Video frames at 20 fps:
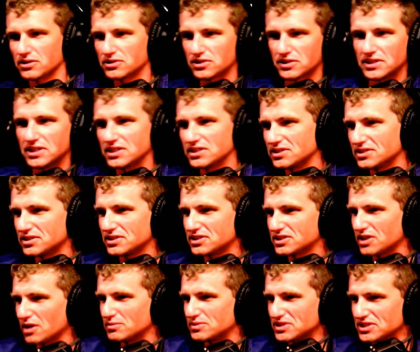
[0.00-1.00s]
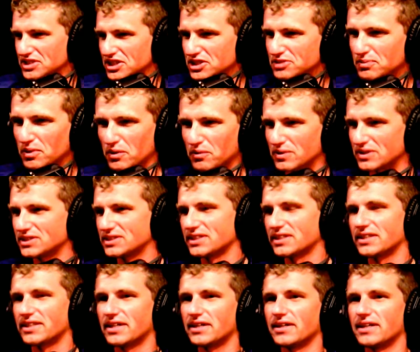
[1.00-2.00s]
altering substances, but we're
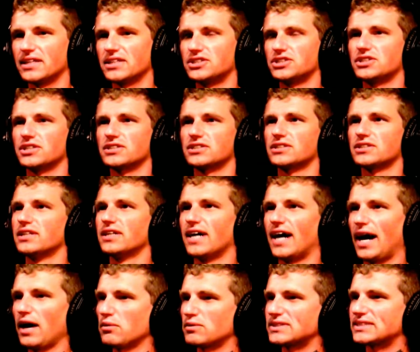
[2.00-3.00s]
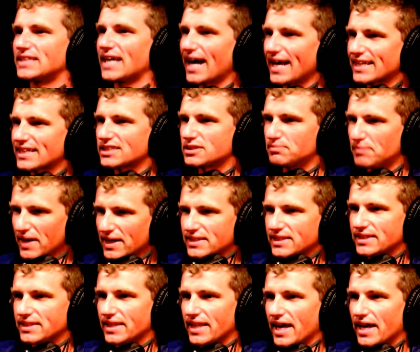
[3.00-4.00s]
sitting there, and it's just, I was not
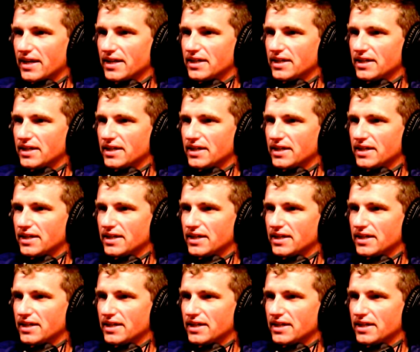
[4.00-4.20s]
expecting that.